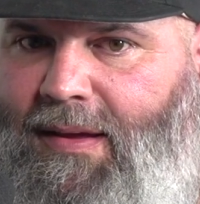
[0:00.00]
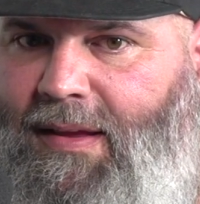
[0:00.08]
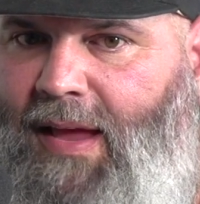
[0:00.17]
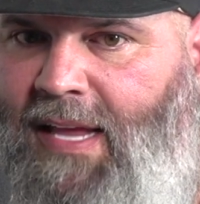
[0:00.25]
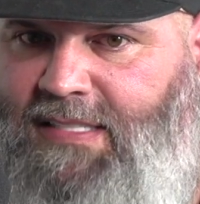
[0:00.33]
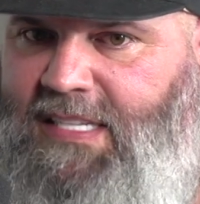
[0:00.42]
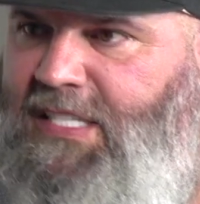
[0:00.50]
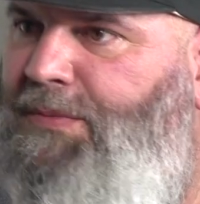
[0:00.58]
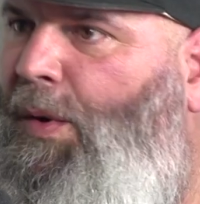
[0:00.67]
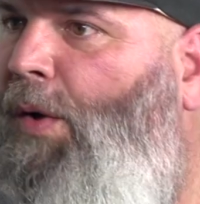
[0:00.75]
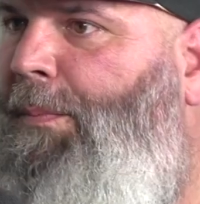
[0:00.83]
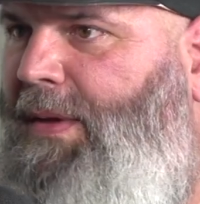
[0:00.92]
as a
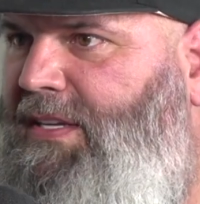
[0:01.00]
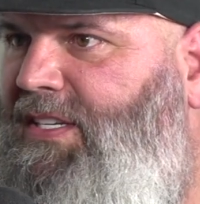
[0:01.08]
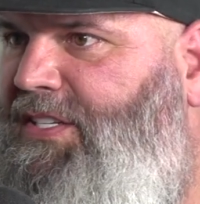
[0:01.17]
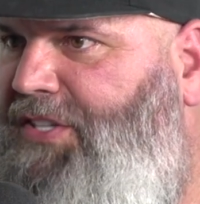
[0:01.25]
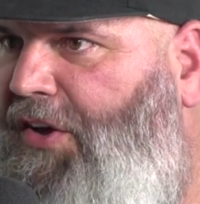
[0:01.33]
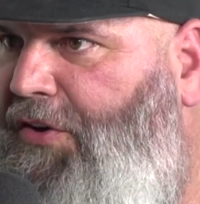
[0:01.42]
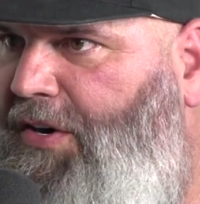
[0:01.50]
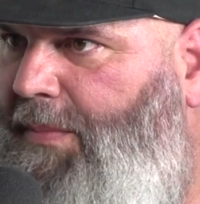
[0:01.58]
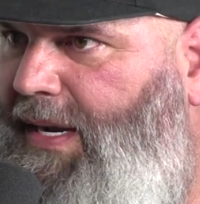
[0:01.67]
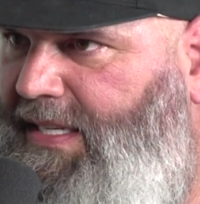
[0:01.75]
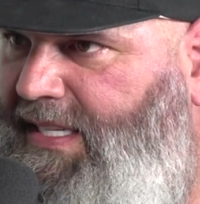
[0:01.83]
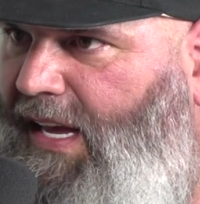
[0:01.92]
small business owner
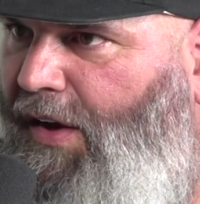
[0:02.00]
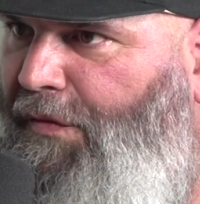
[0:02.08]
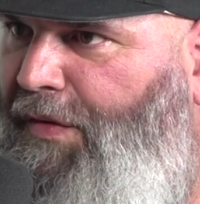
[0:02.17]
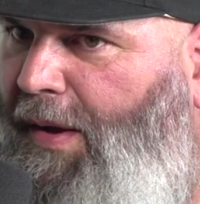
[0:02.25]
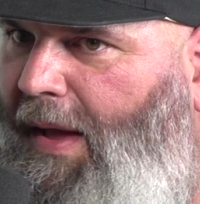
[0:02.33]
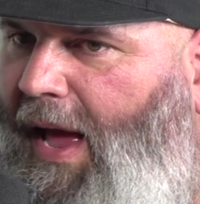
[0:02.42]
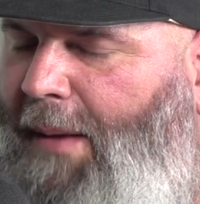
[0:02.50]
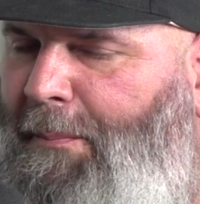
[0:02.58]
myself, I'm